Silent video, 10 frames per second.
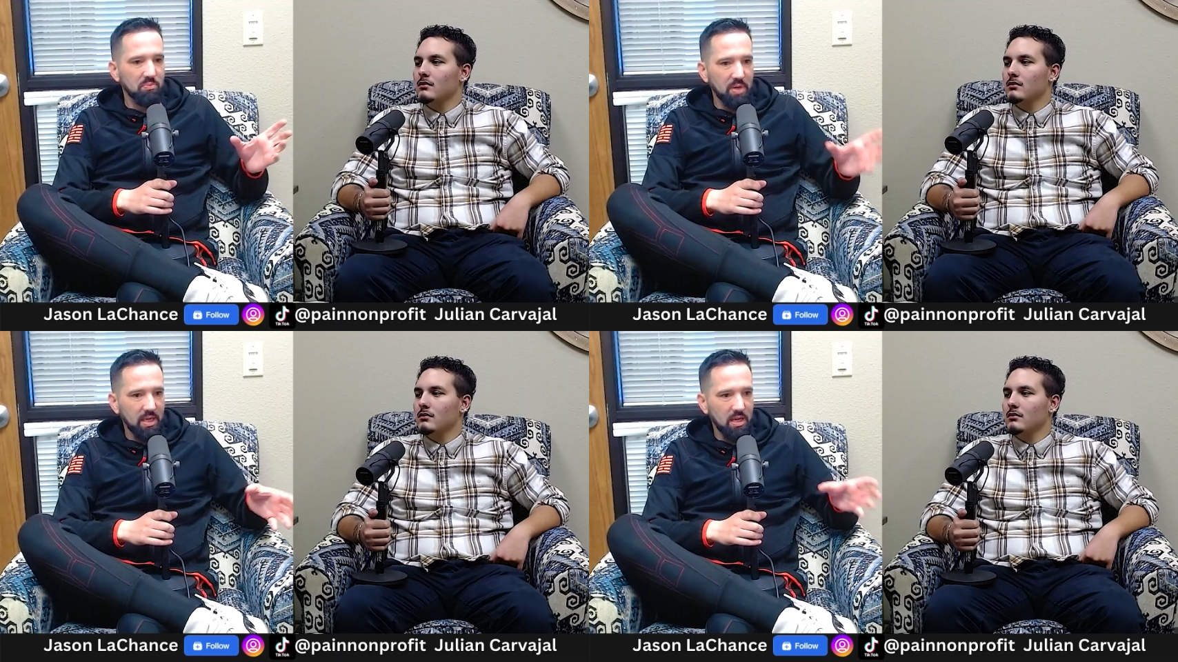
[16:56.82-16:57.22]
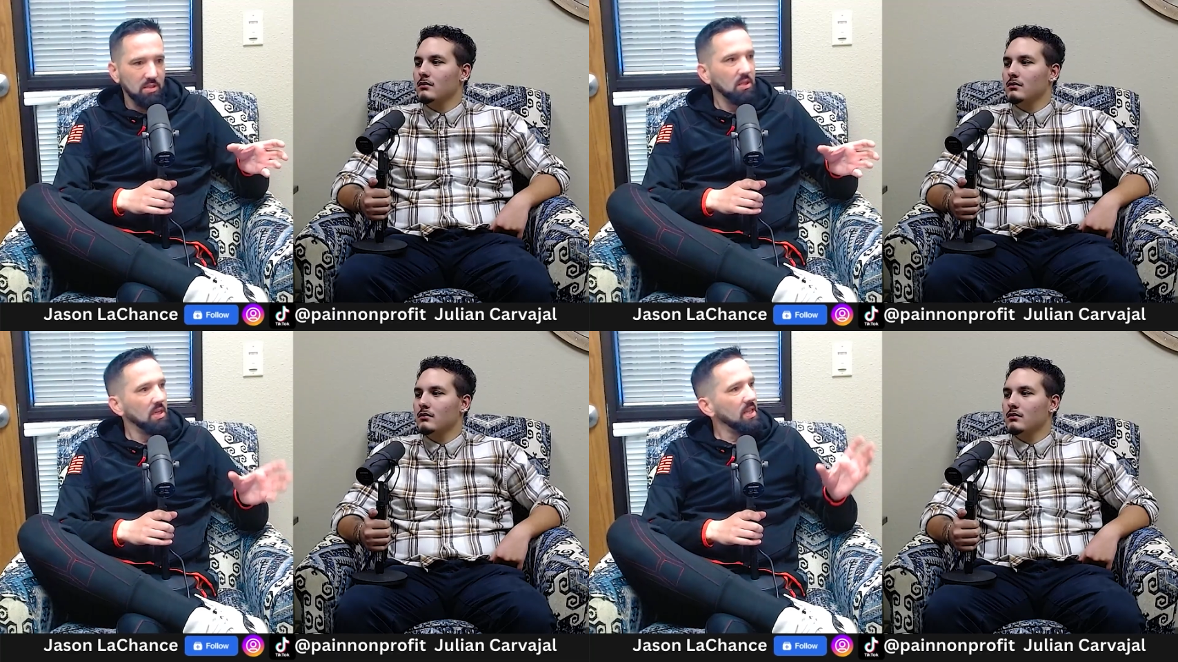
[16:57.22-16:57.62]

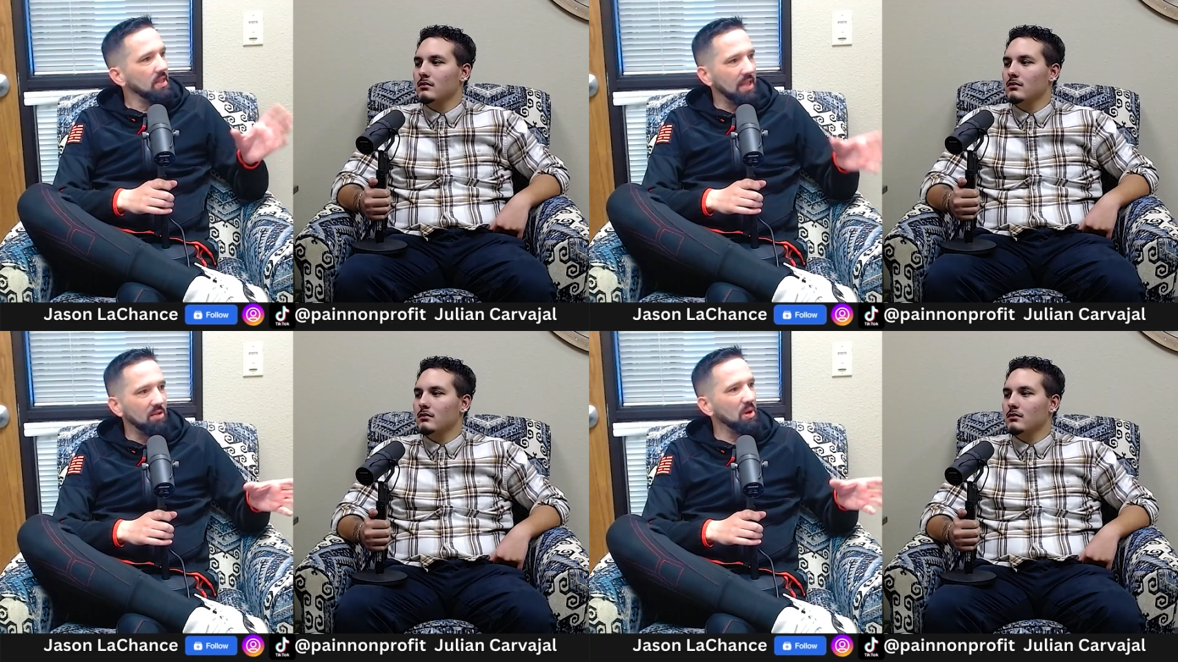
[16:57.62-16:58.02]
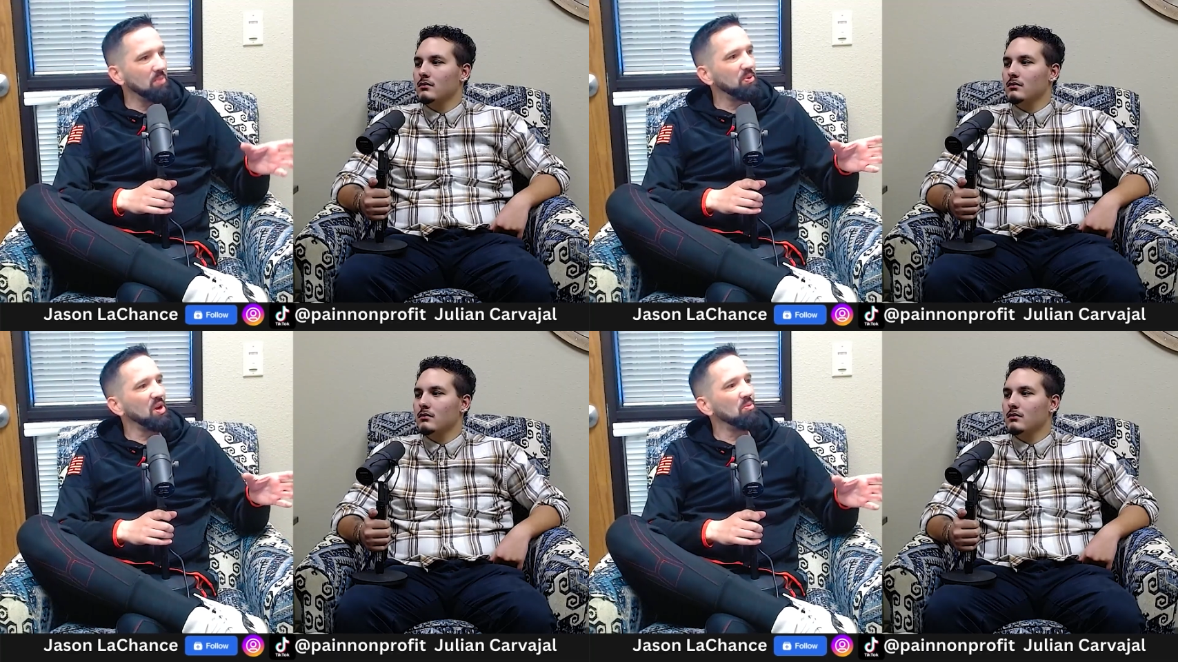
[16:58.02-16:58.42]
Speaker 1: because then
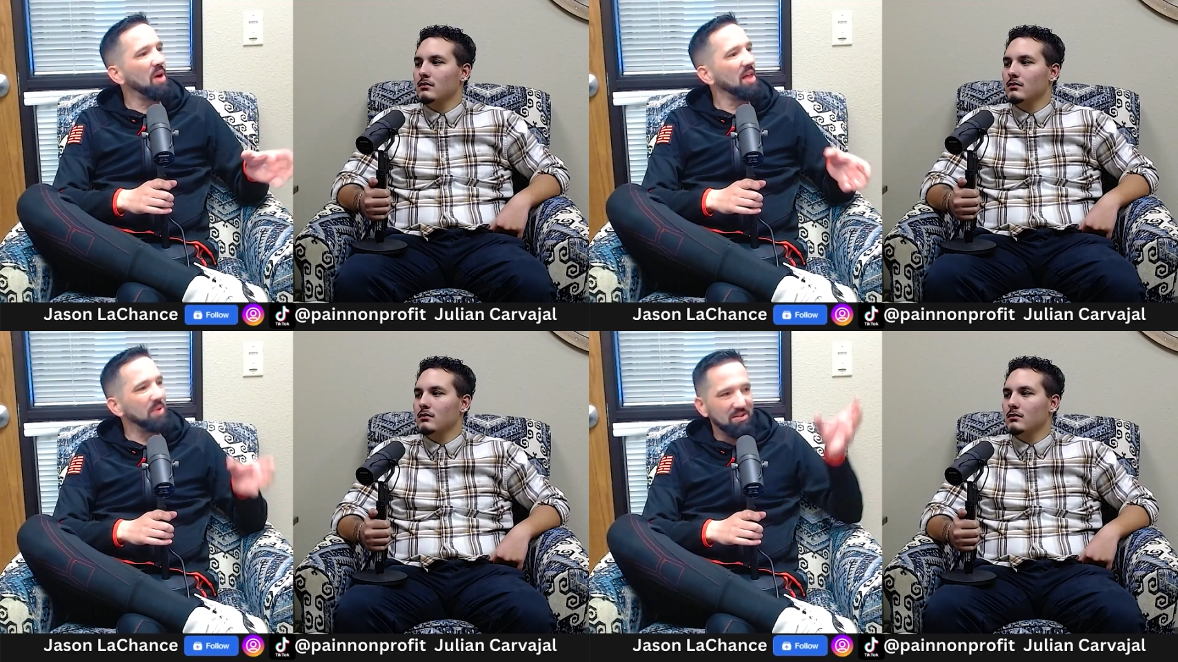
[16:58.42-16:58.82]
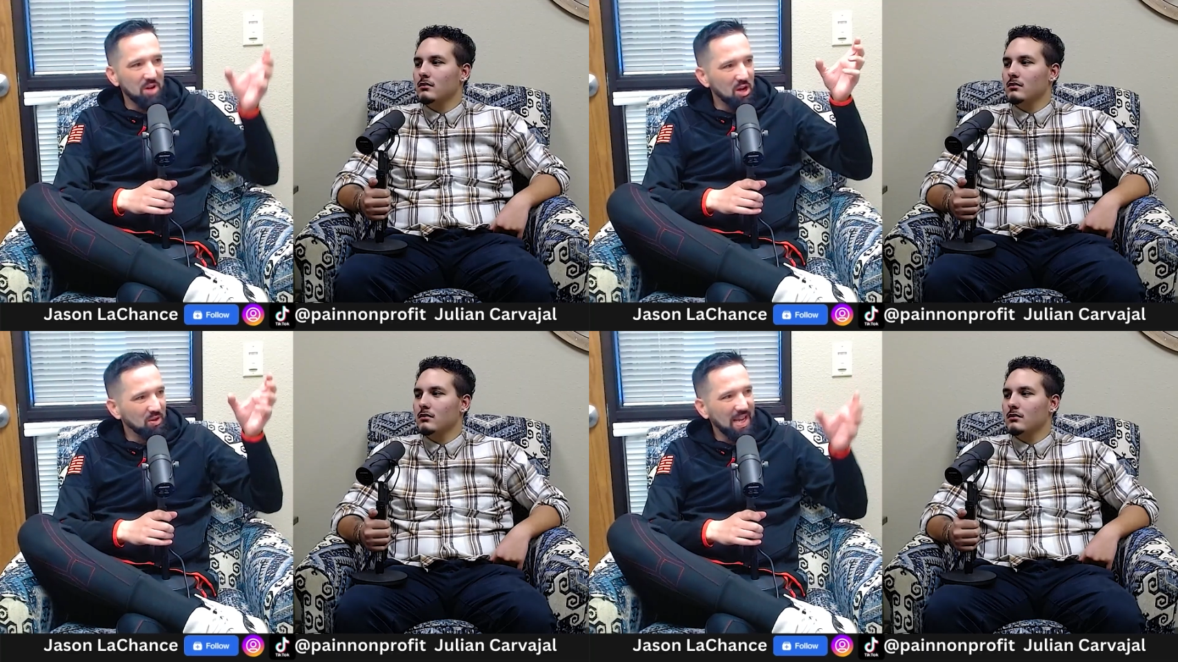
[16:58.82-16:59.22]
people don't bother me.
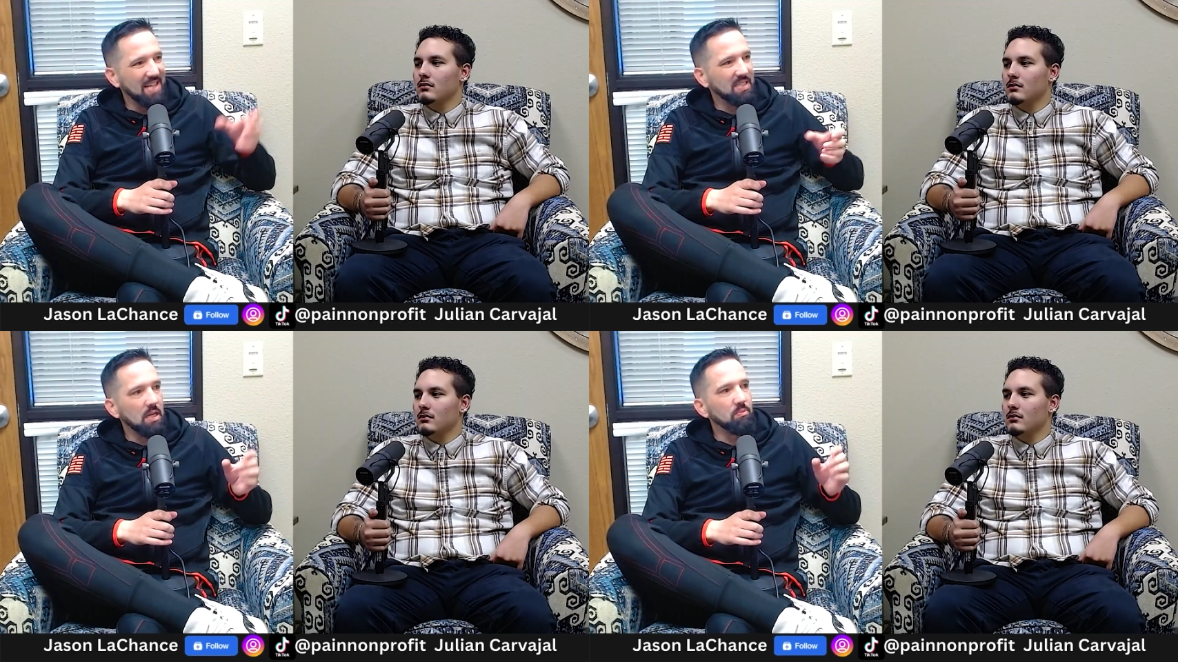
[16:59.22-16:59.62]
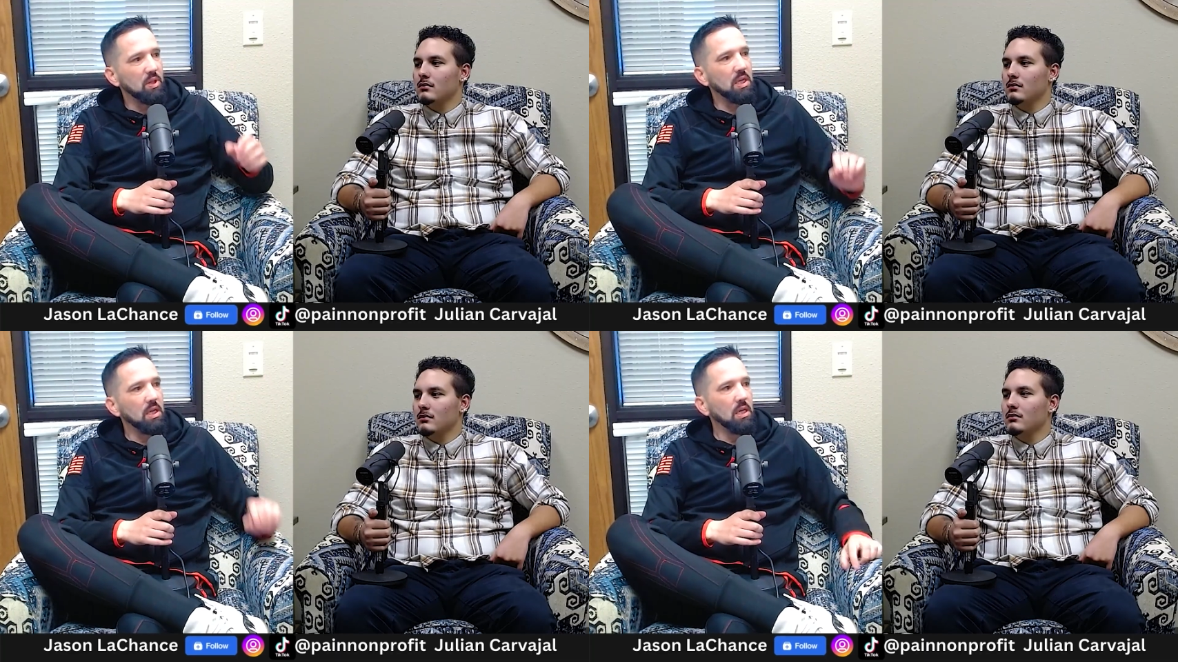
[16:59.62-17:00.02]
No, got
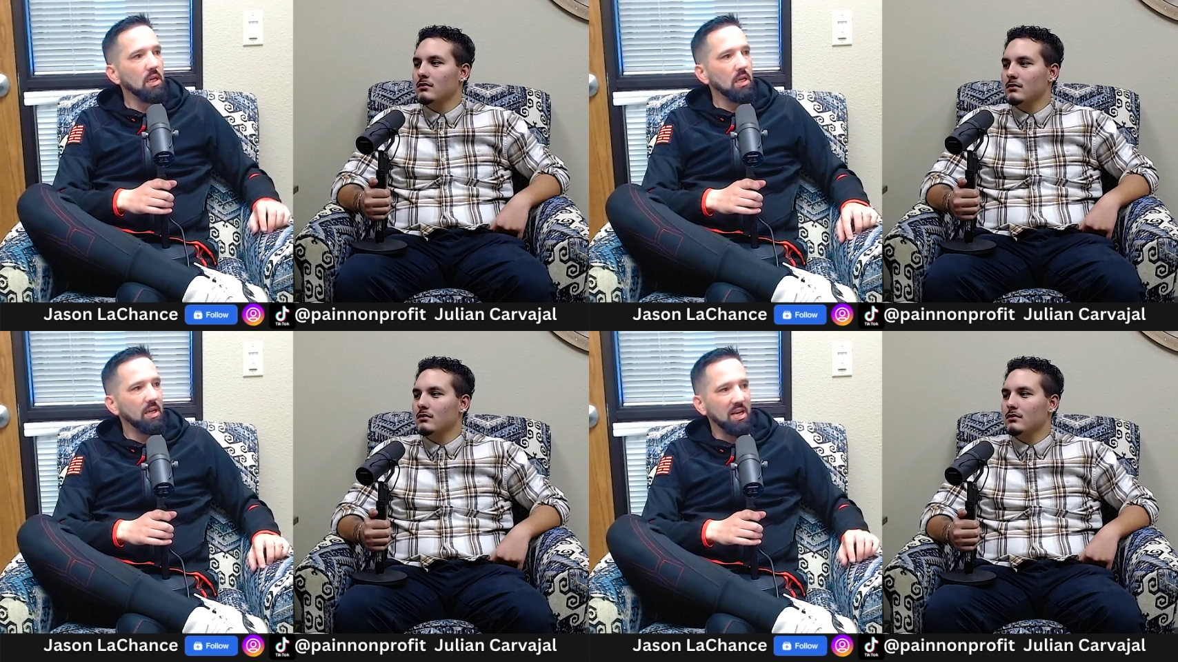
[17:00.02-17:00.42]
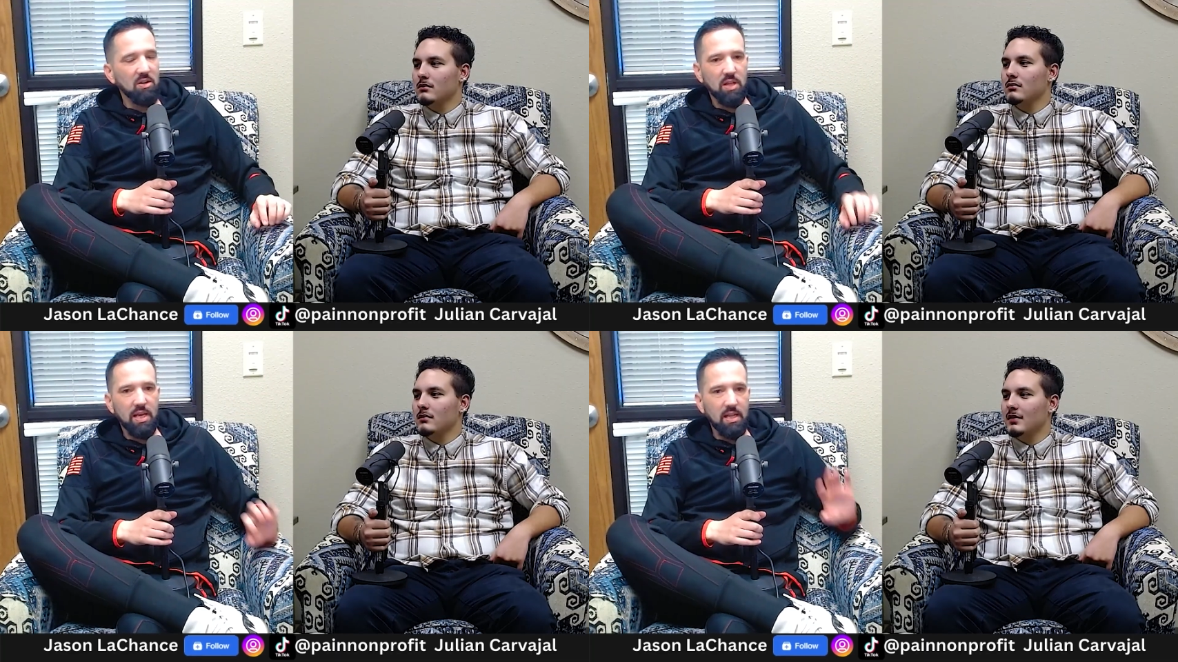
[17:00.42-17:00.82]
something you know they,